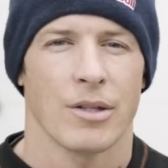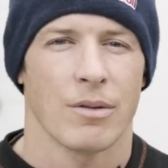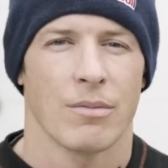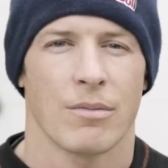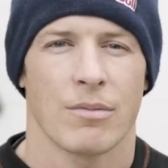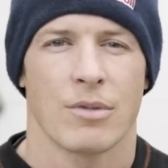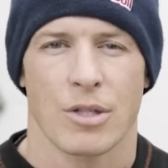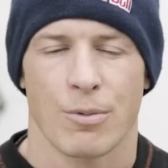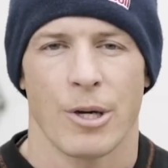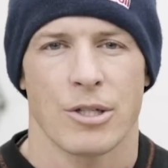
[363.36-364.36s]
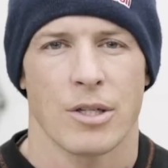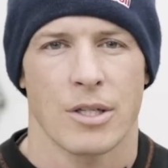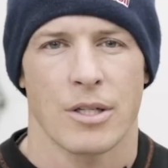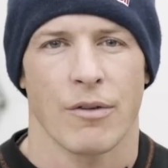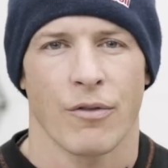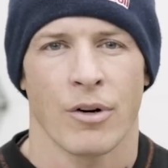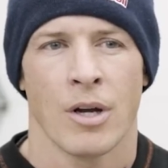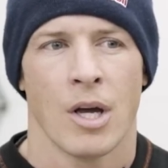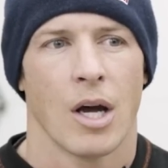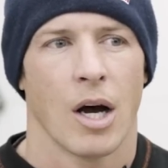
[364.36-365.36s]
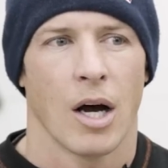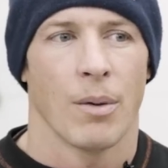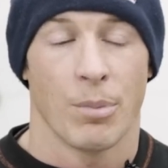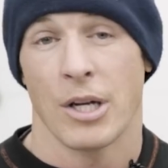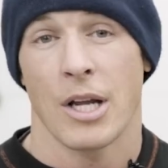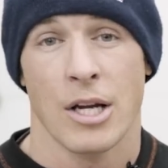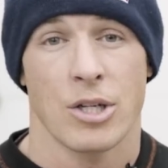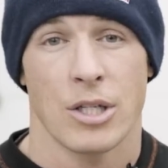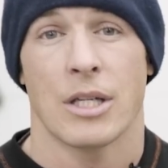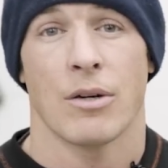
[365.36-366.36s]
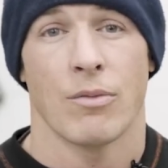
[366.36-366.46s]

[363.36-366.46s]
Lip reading: the suspension stiffer. But it actually did